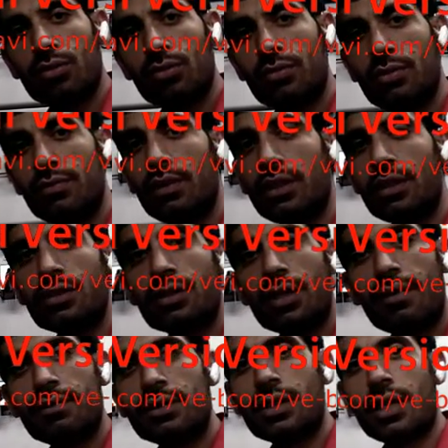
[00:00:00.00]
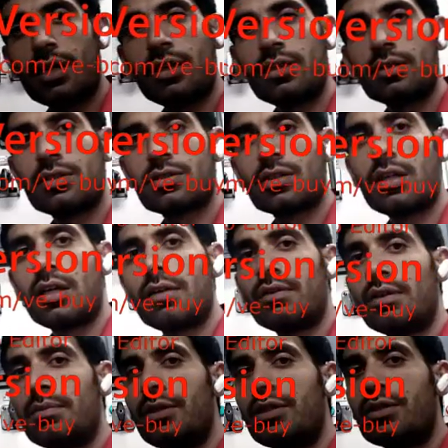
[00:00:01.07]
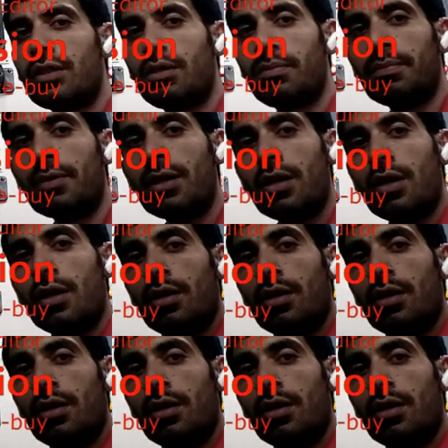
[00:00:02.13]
So within 7 seconds this relay will be tripped